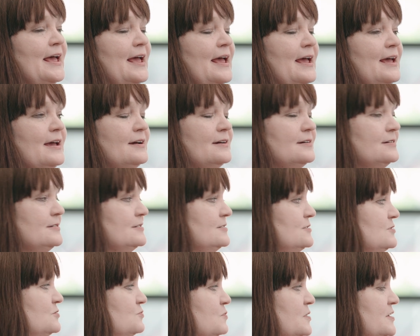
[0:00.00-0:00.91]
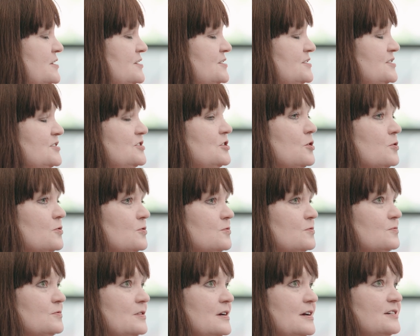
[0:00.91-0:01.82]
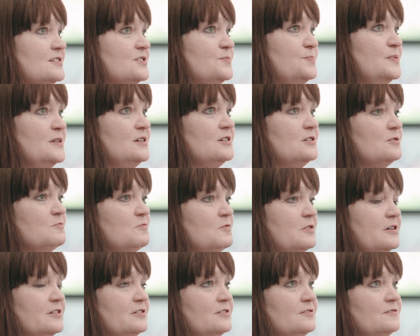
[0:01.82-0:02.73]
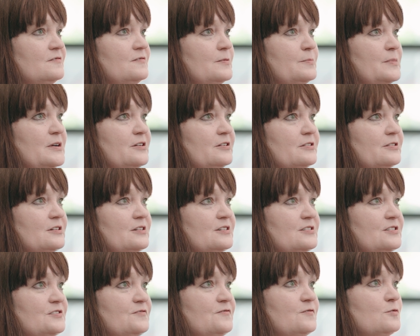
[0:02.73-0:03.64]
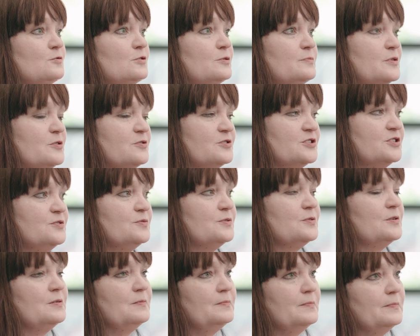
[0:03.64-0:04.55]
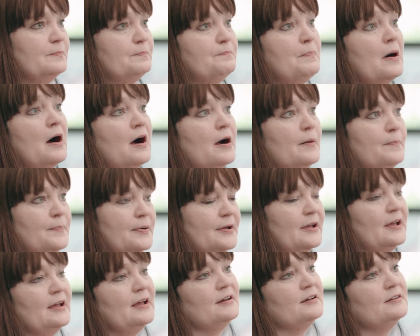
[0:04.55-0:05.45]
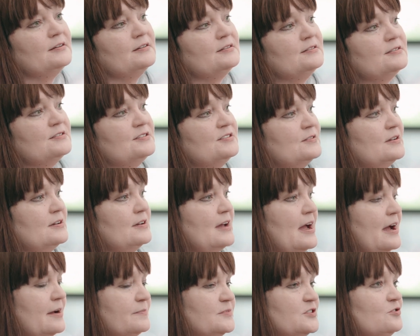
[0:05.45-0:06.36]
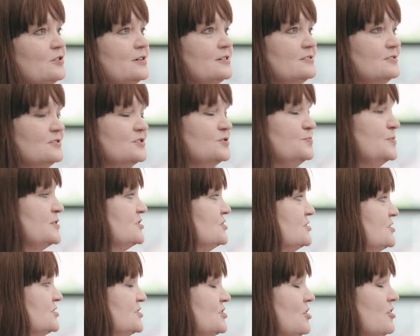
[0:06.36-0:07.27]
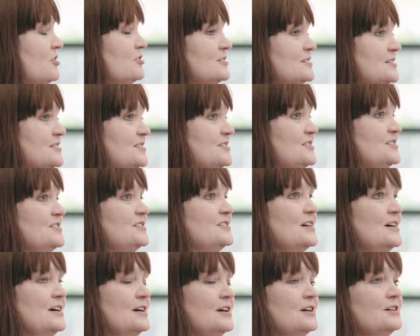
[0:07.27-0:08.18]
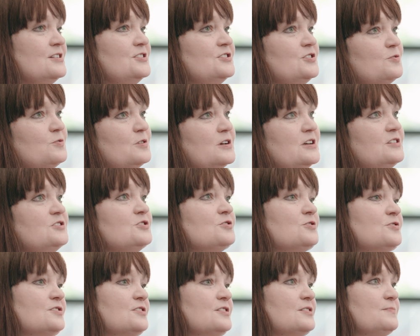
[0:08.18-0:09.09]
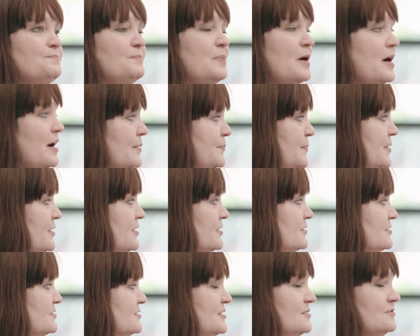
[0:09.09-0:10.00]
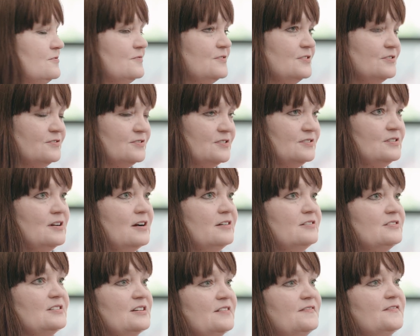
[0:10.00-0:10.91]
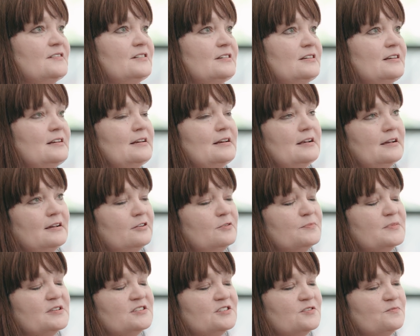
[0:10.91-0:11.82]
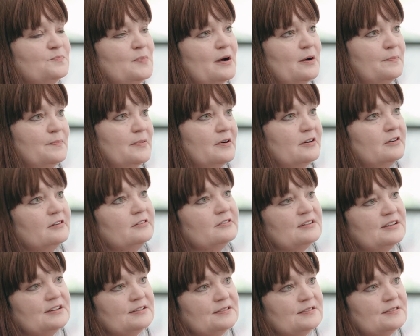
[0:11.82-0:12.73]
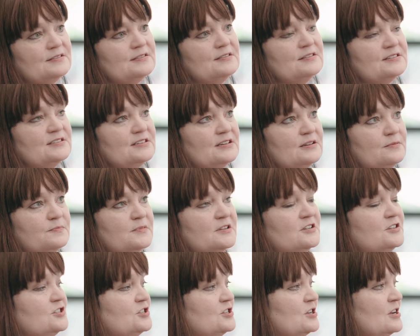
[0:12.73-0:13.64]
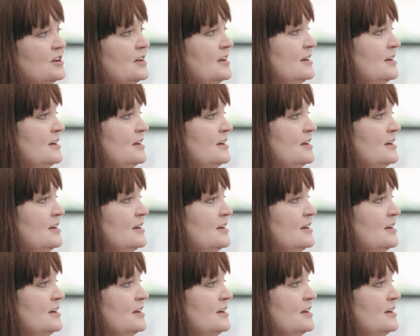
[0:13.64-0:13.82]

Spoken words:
and was known as being one of America's foremost pop and abstract expressionist artists. So he took pop art, there are definite elements of pop art in this image,